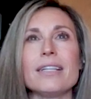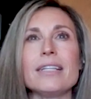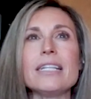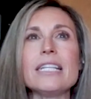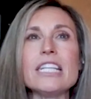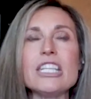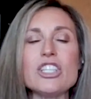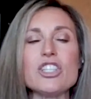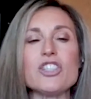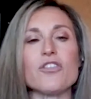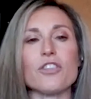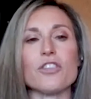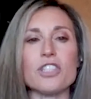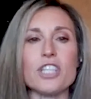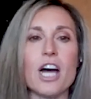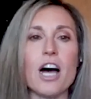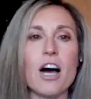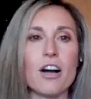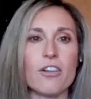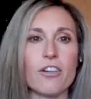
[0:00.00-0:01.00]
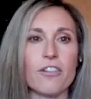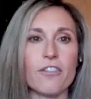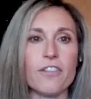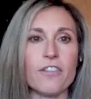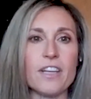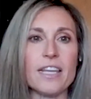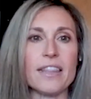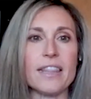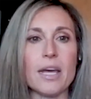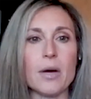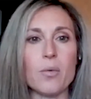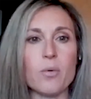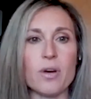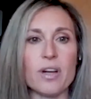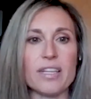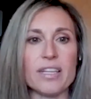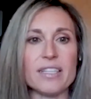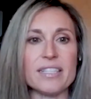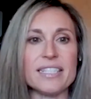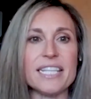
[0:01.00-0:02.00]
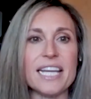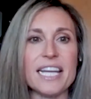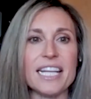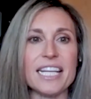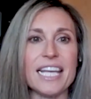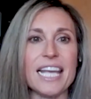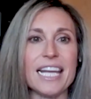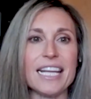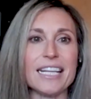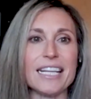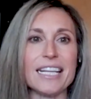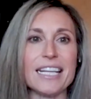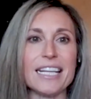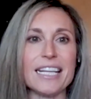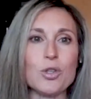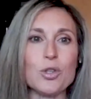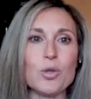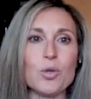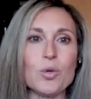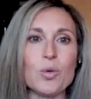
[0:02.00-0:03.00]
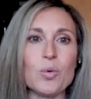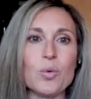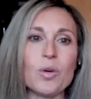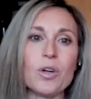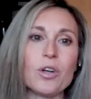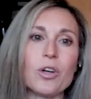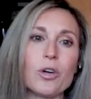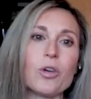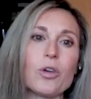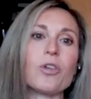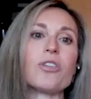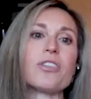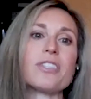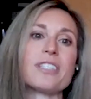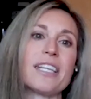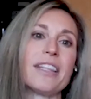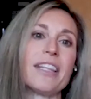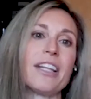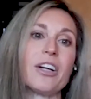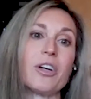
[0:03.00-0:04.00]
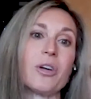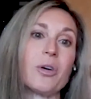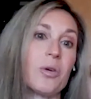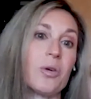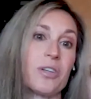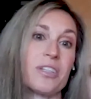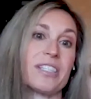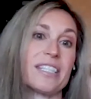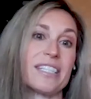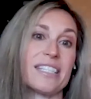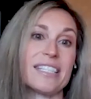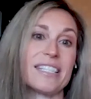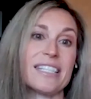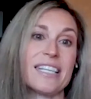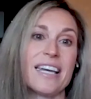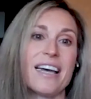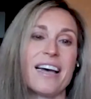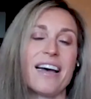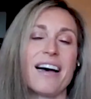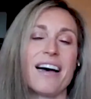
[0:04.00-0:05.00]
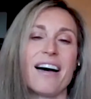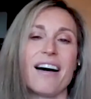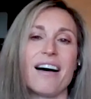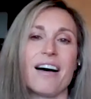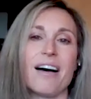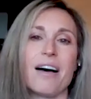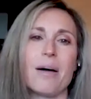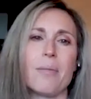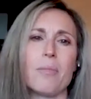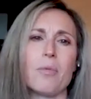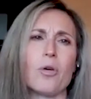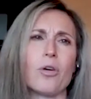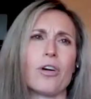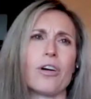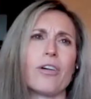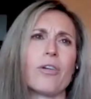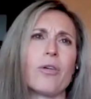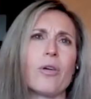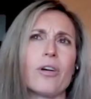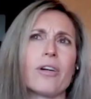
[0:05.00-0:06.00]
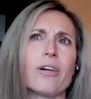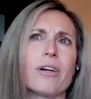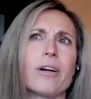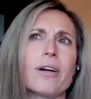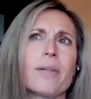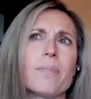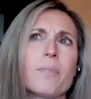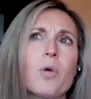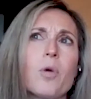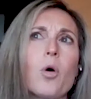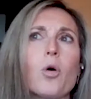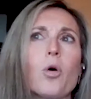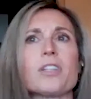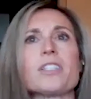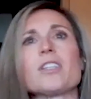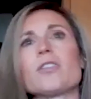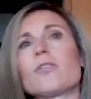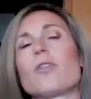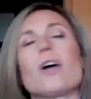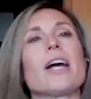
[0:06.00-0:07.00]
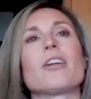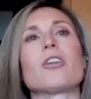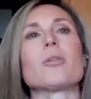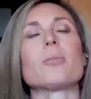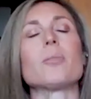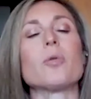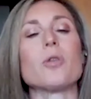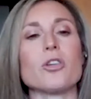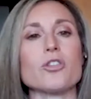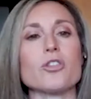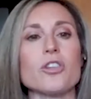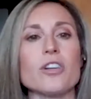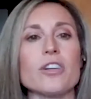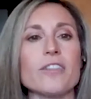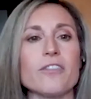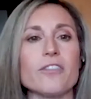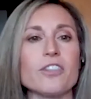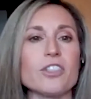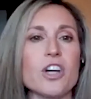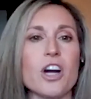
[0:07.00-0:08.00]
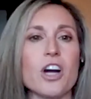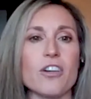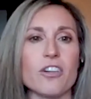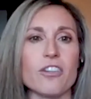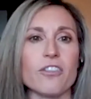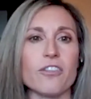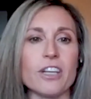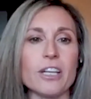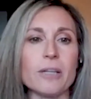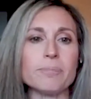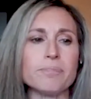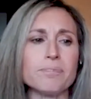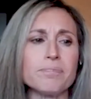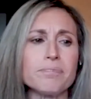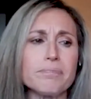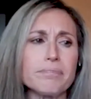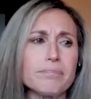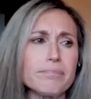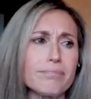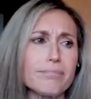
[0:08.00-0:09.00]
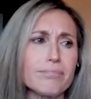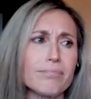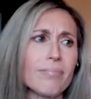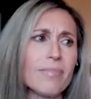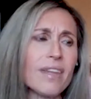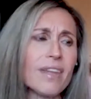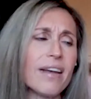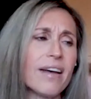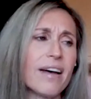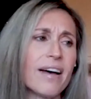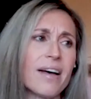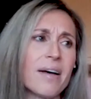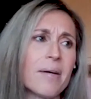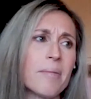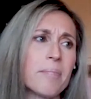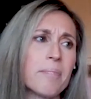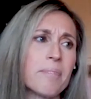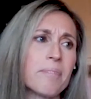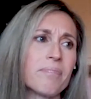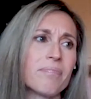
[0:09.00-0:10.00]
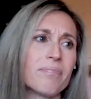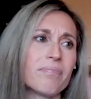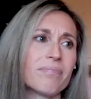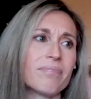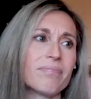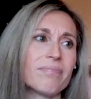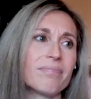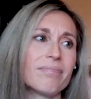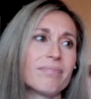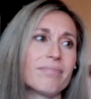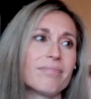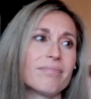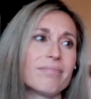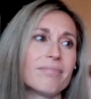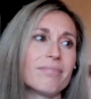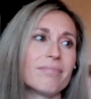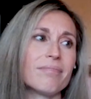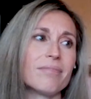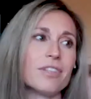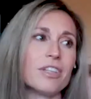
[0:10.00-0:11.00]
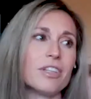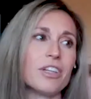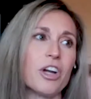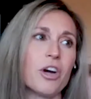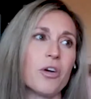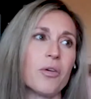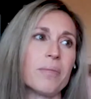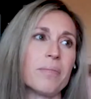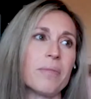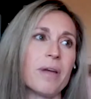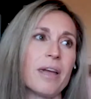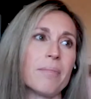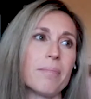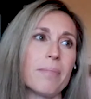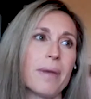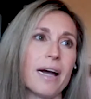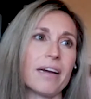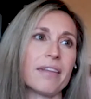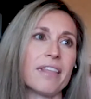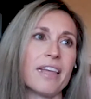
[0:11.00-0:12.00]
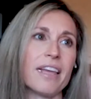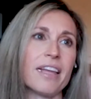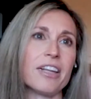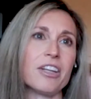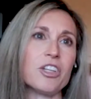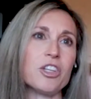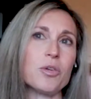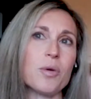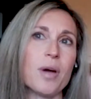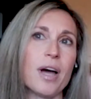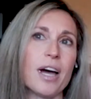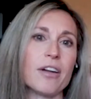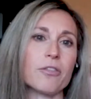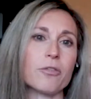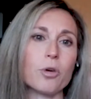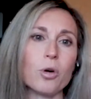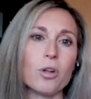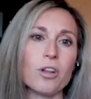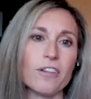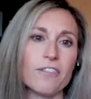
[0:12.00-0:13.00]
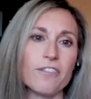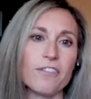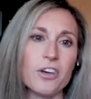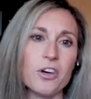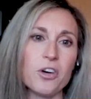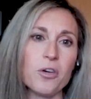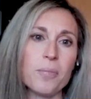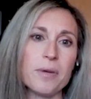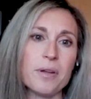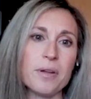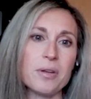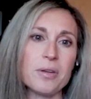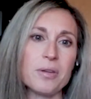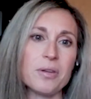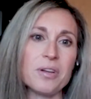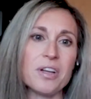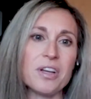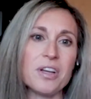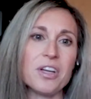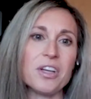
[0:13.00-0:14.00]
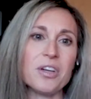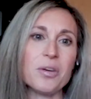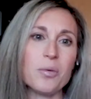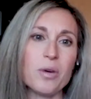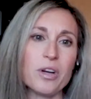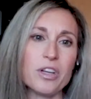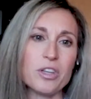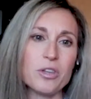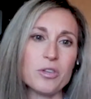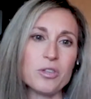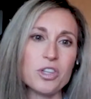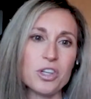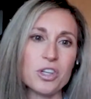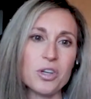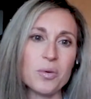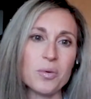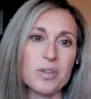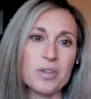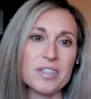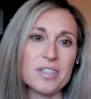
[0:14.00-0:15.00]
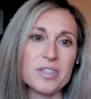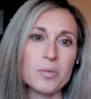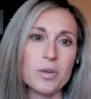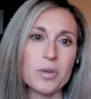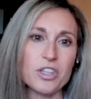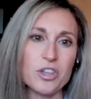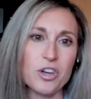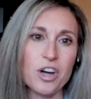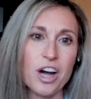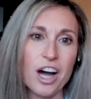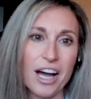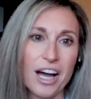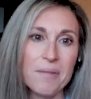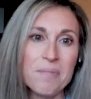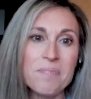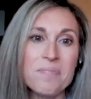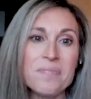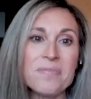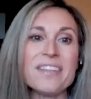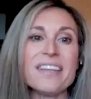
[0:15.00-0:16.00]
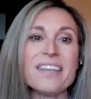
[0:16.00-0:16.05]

niche photography that was dedicated to girls and their horses, or horse and rider portrait photography. You know, and back then you had a roll of film, and what you took was what you got.